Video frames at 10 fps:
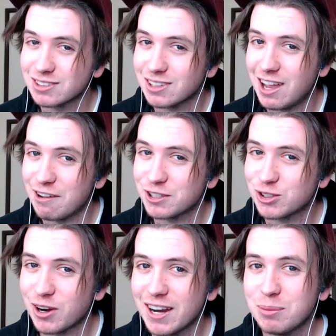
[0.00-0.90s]
After
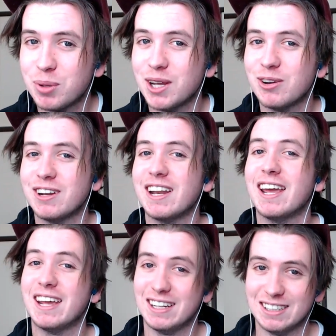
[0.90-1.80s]
trade period
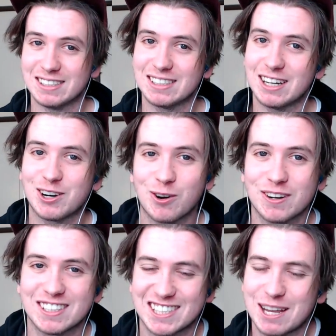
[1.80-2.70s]
ends, and I've
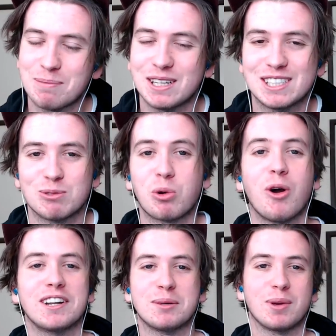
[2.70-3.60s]
got something to
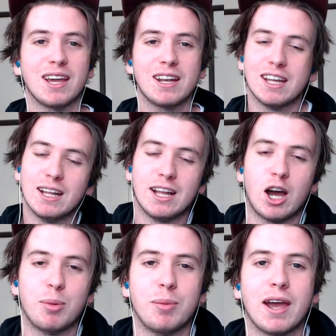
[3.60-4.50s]
write about,
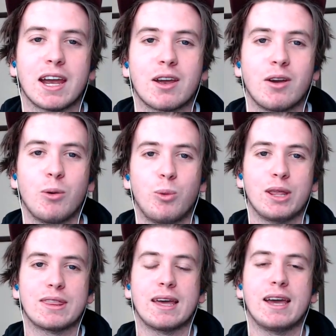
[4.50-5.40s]
I'll be back
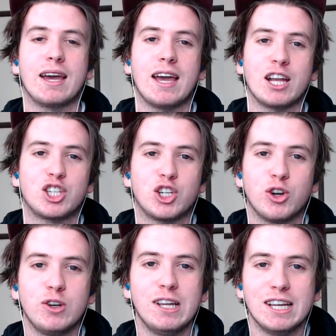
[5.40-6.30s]
with a
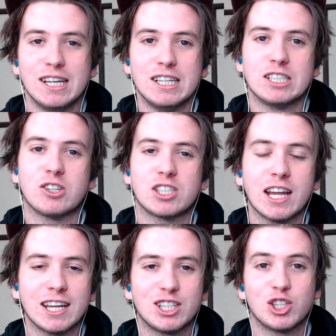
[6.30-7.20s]
tune. So
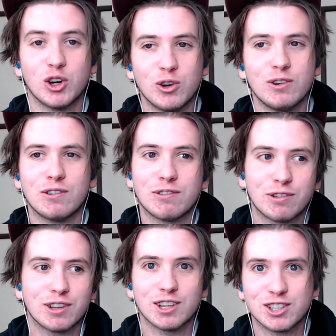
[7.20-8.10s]
stay tuned
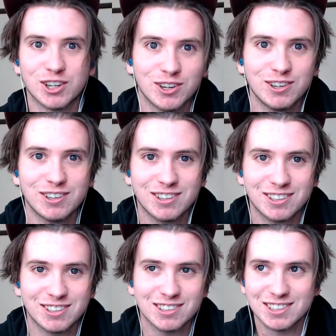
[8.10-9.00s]
for the tune.
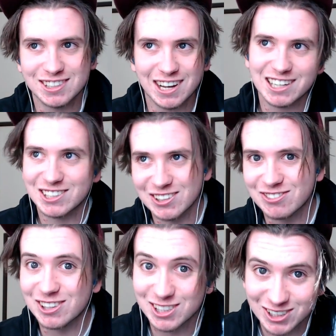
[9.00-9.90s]
Stay tuned
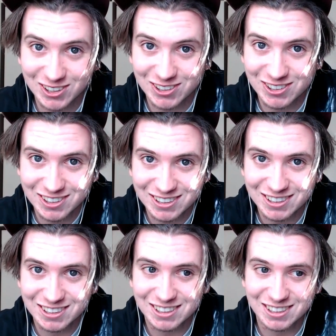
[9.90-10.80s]
for the tune.
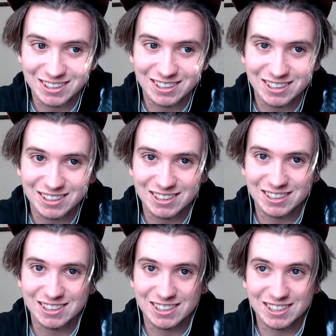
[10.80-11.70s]

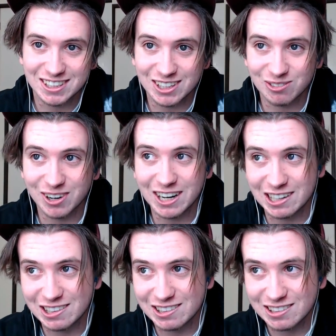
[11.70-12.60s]
Stick
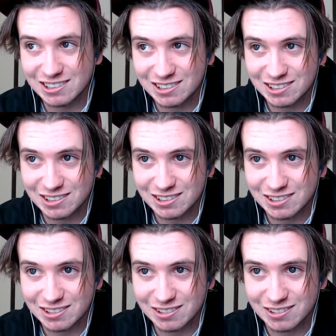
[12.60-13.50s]
around
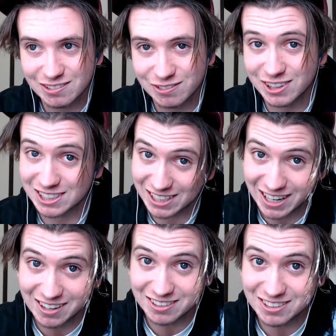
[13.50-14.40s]
for the
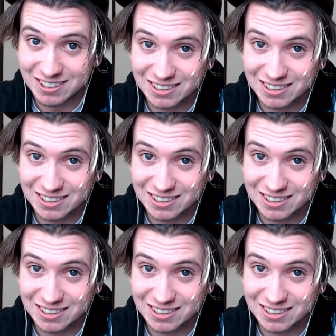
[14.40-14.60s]
sound.